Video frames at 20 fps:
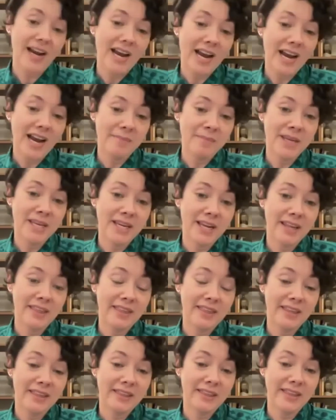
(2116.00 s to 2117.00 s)
I mean, I
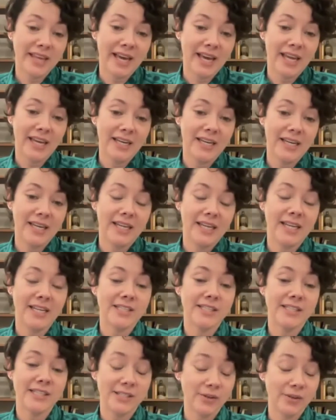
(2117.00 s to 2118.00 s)
think that it
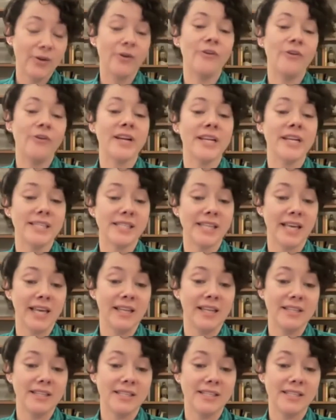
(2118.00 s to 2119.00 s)
is her in a
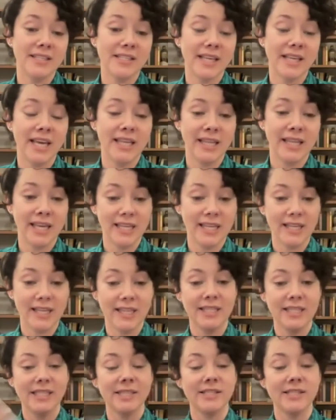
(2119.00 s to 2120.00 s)
sense, and that
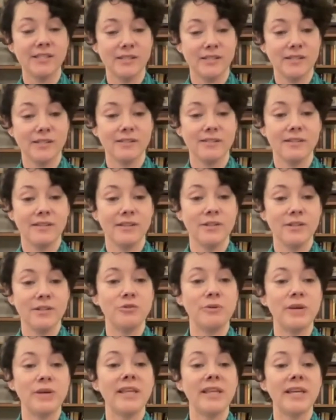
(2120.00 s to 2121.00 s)
this is the
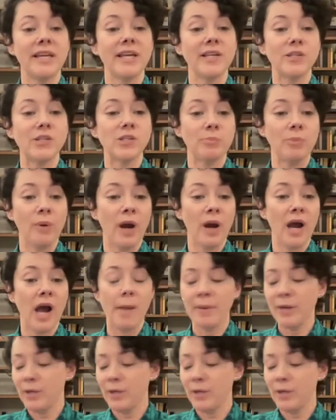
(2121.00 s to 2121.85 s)
tree that has sprung up.